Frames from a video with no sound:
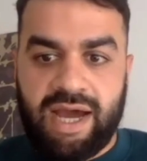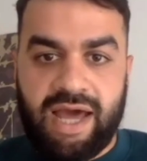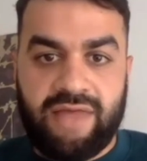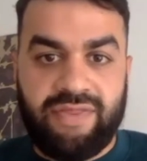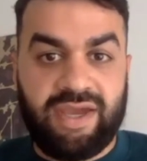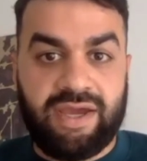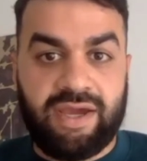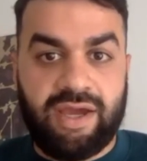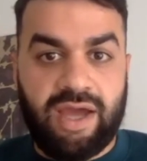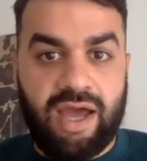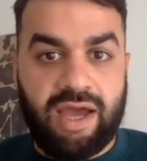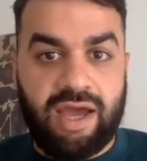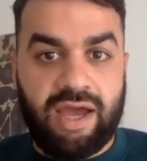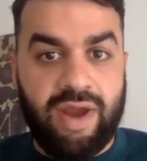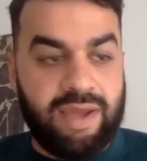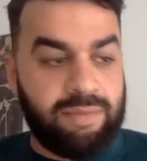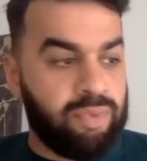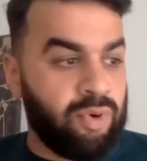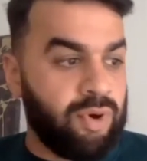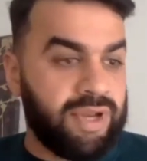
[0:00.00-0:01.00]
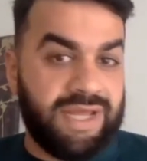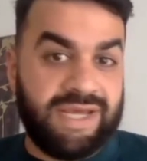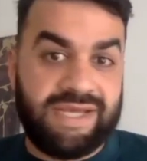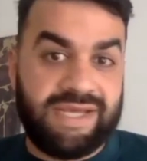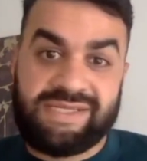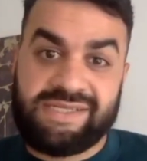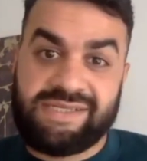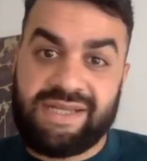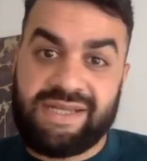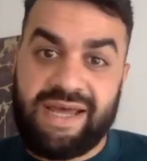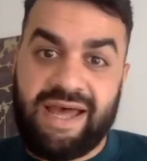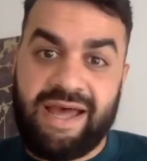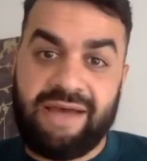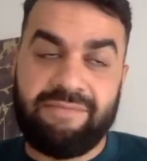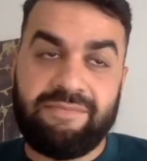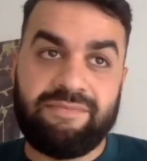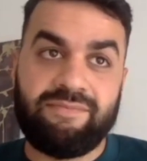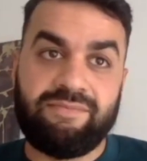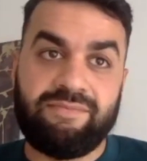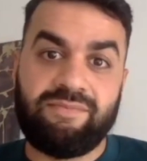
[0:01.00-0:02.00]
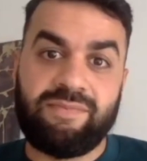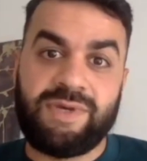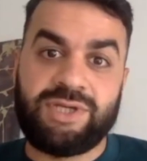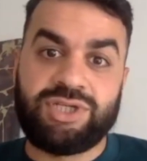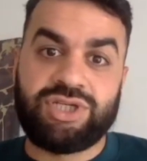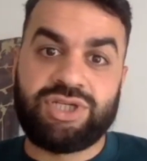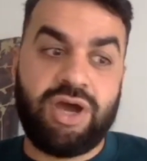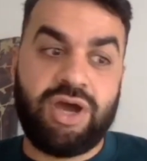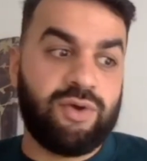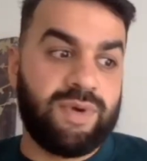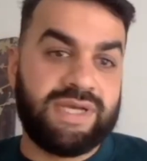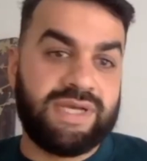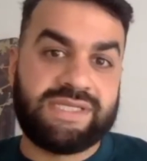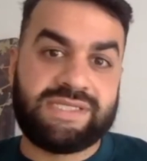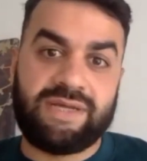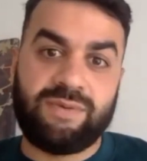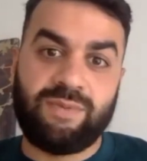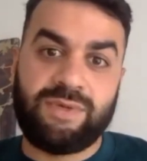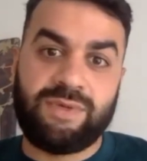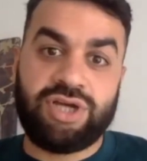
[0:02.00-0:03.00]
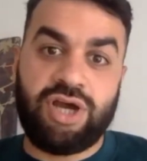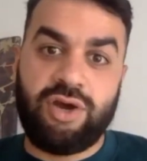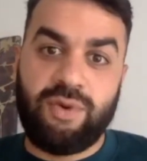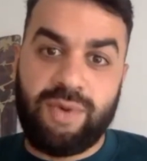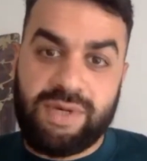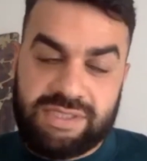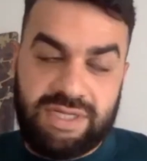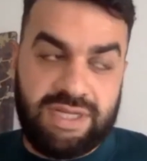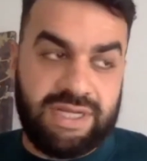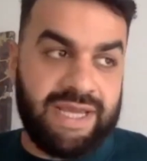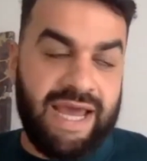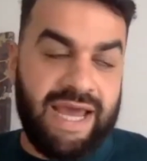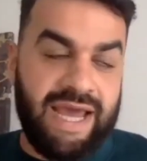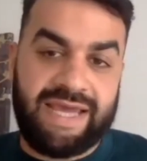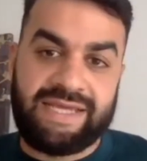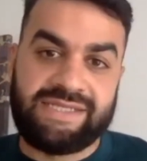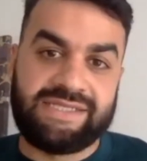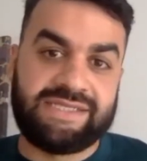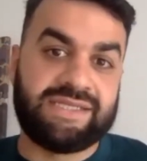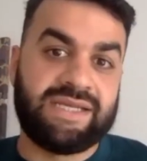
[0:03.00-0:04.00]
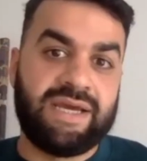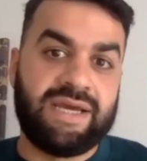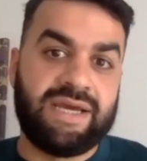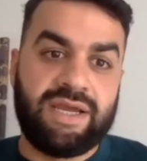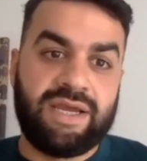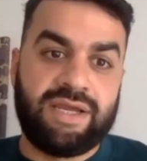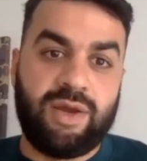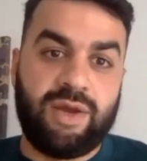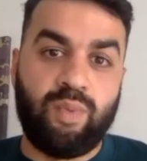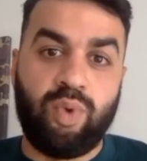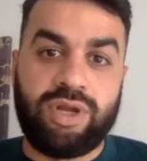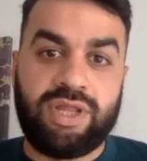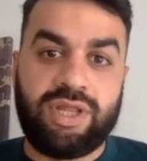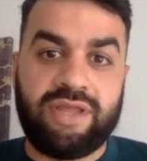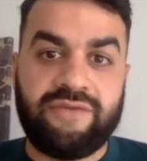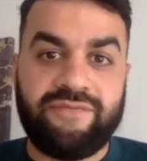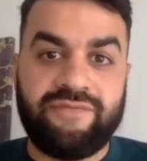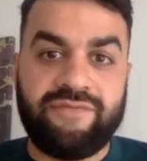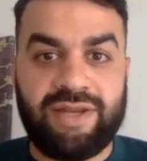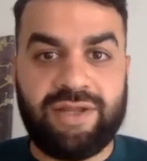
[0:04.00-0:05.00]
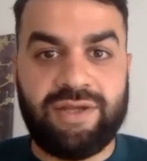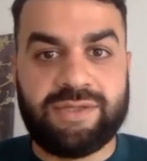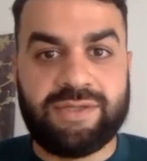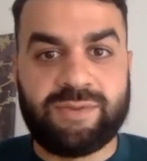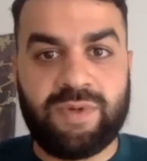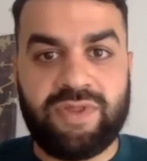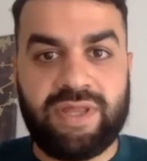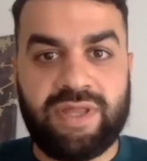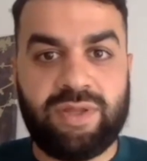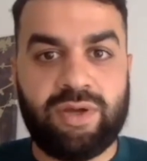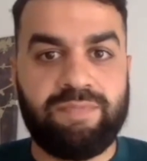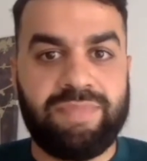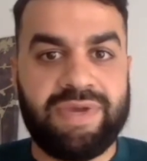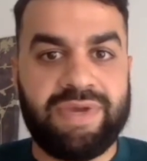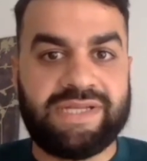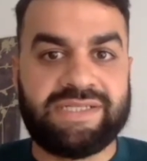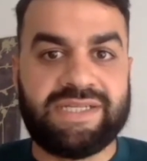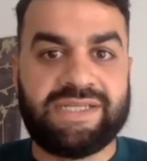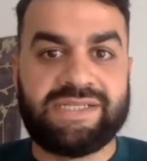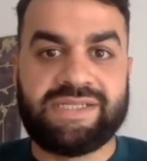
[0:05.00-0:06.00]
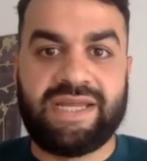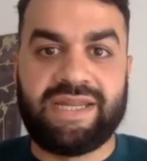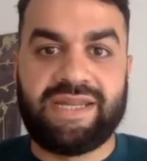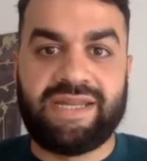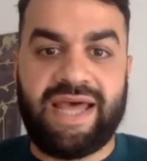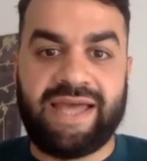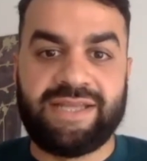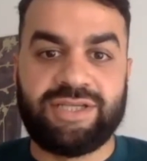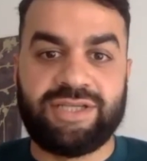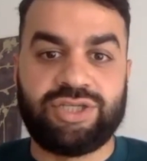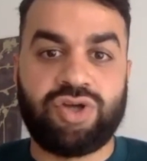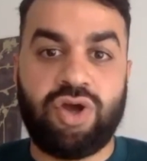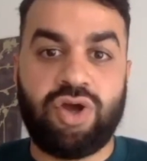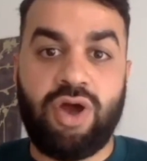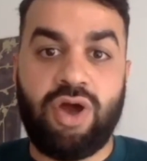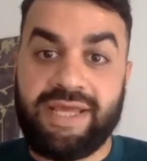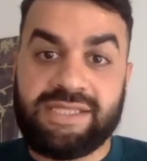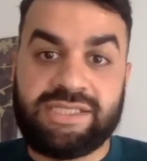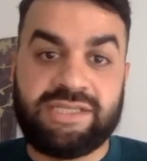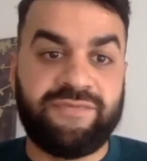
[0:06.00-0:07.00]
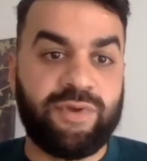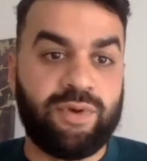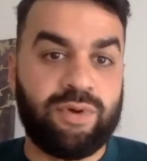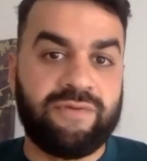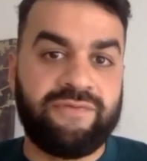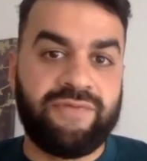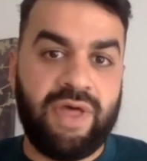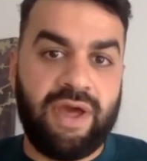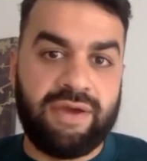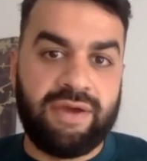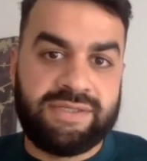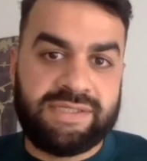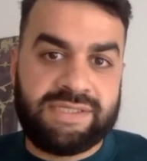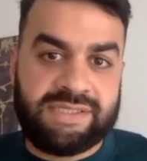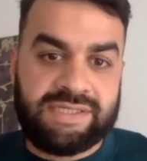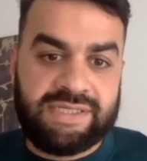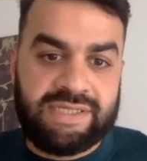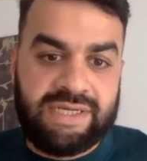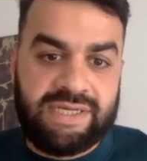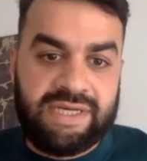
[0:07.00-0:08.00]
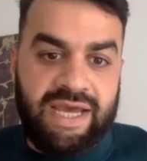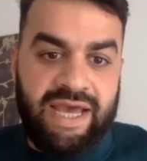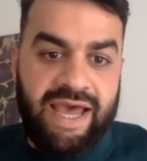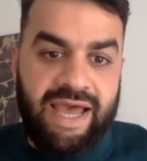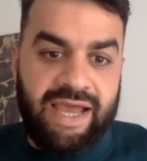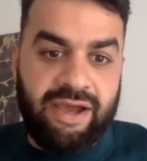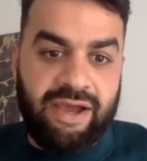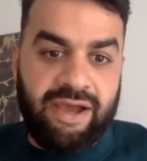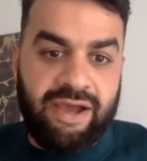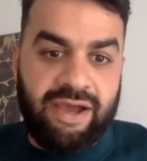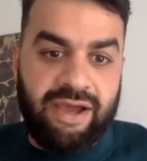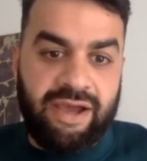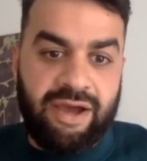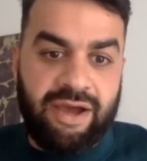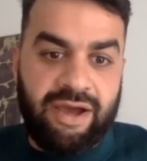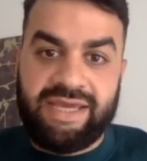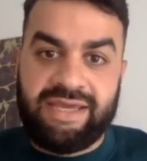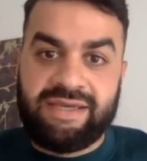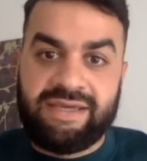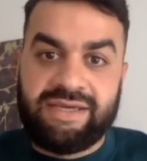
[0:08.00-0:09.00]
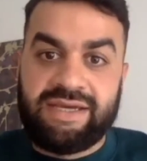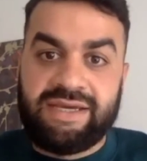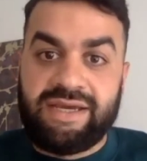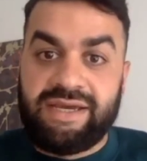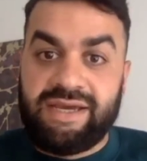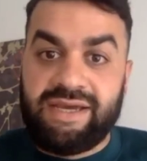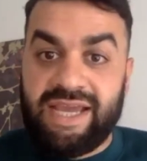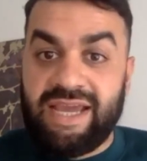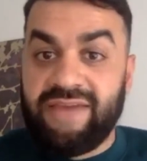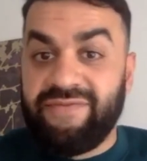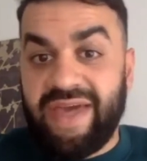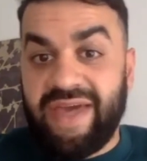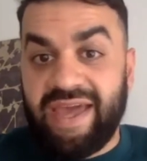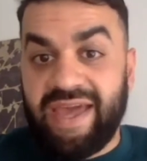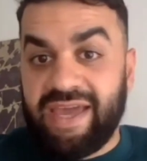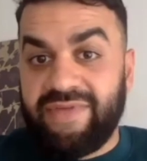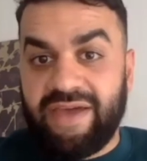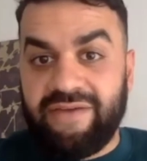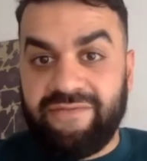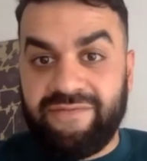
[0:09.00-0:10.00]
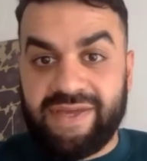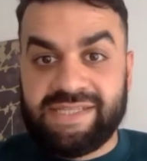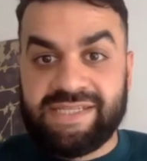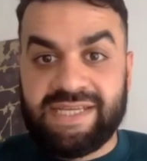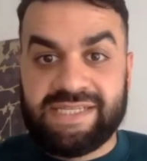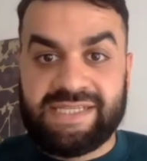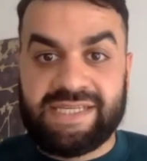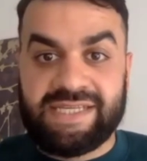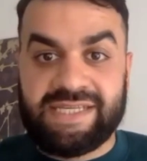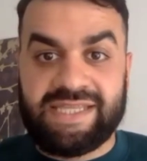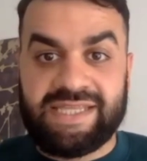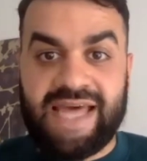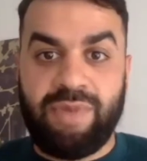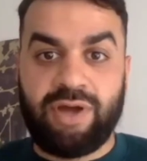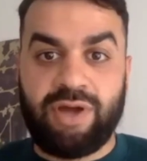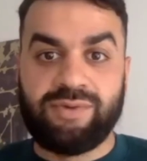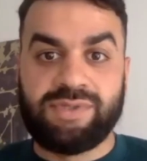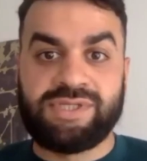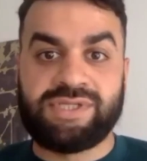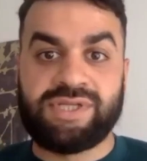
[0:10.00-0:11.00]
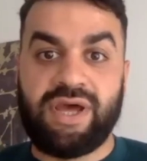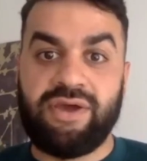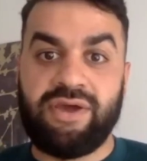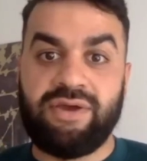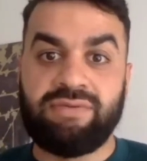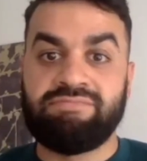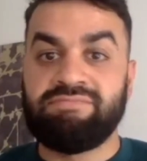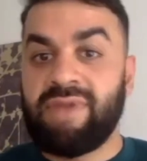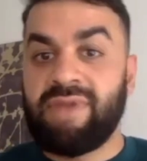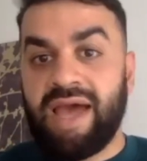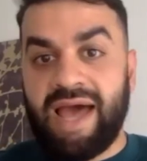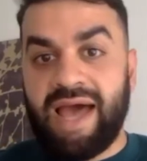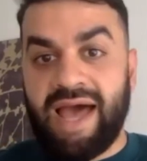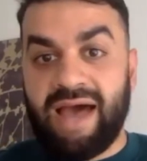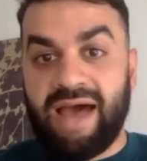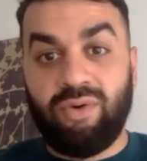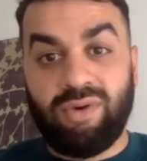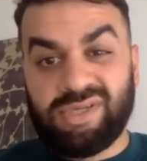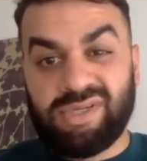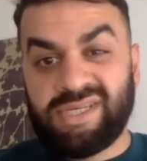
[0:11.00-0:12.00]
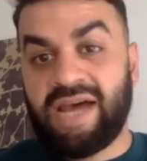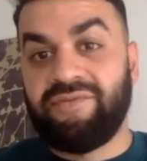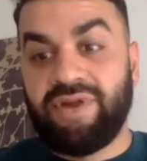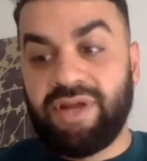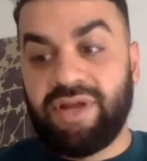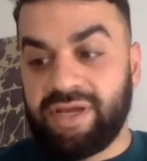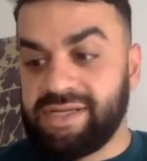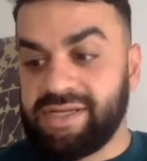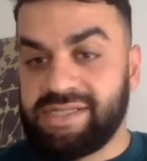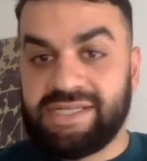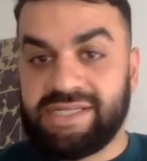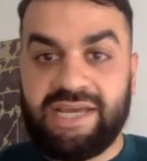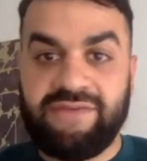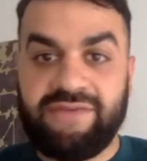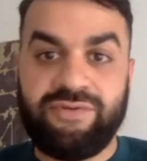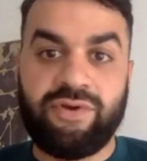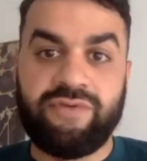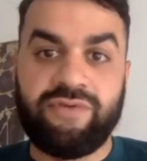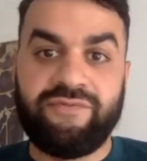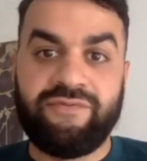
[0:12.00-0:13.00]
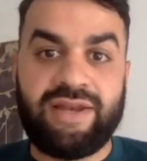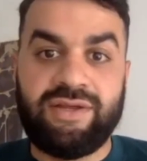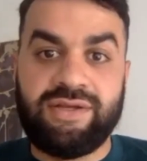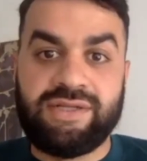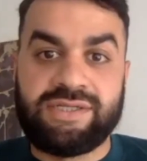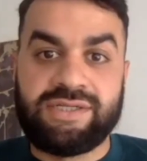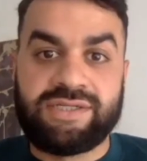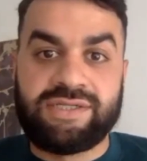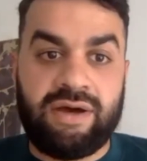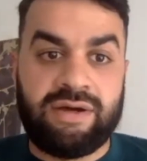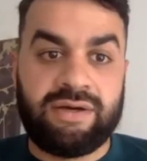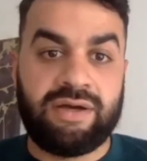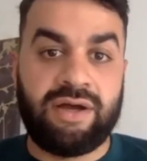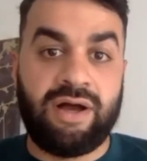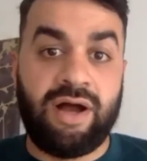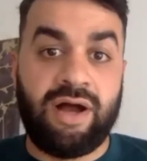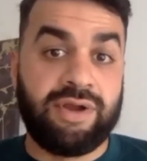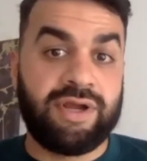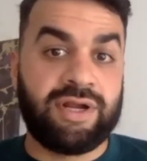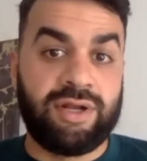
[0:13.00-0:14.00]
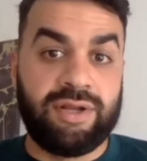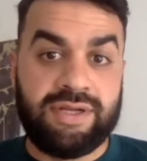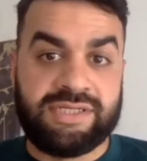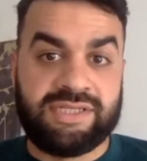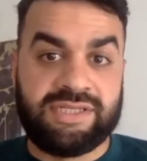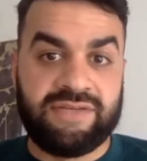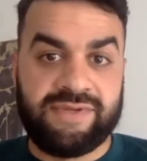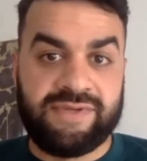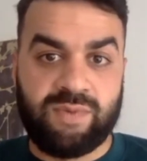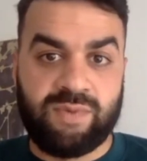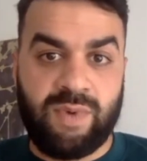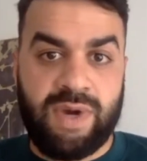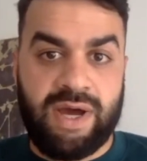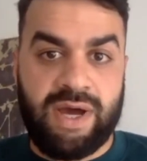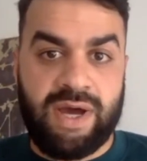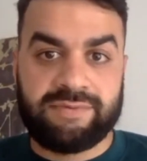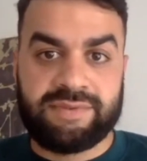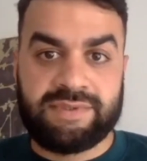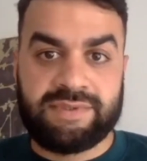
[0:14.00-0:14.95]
I think a great point is, which I always look at is, what are the values within your business, and try and interview off those, and kind of see if they fit into that, but also have a look and see if your values are inclusive as well.